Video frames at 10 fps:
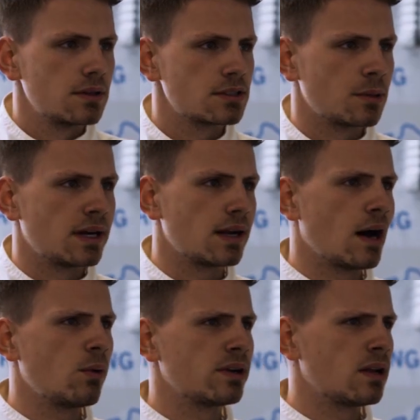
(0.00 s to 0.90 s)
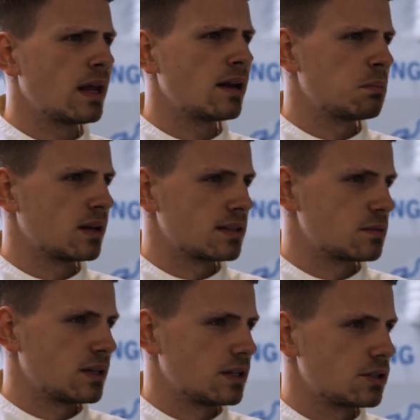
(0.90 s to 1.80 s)
So Matt, how are the data
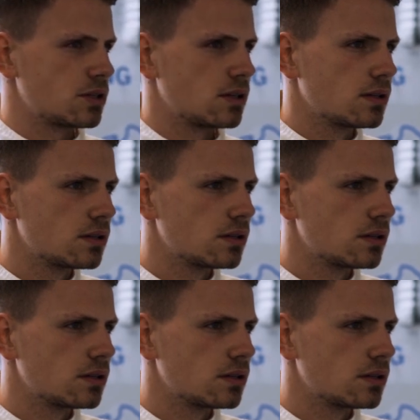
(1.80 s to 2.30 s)
plans managed?